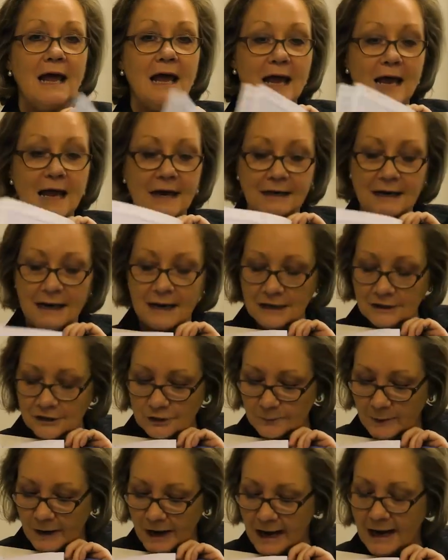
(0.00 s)
and
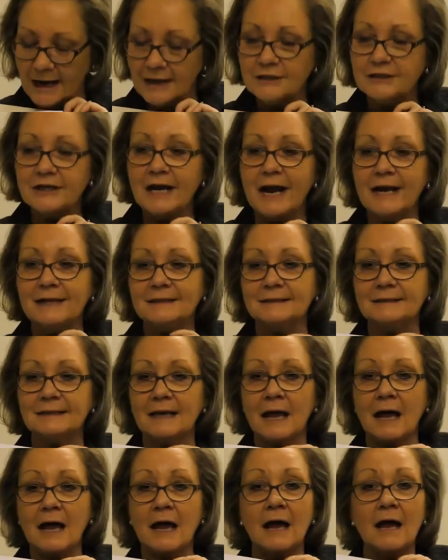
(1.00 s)
each page has
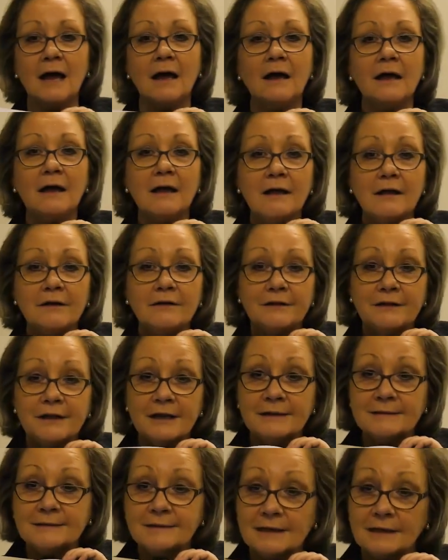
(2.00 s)

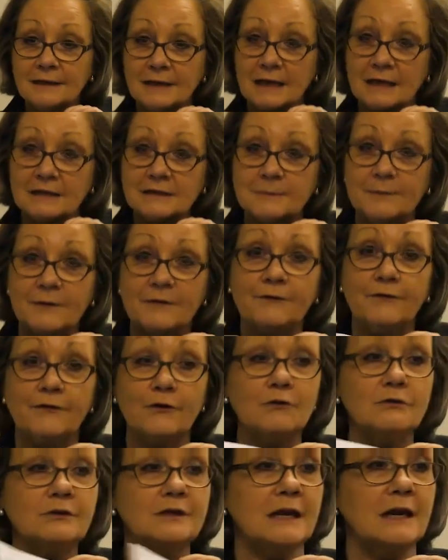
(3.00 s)
things that need to be
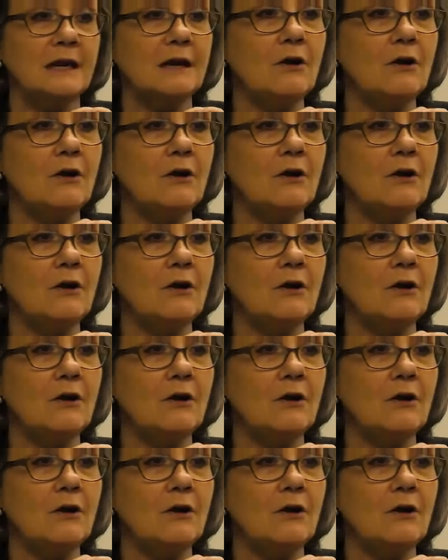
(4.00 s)
filled in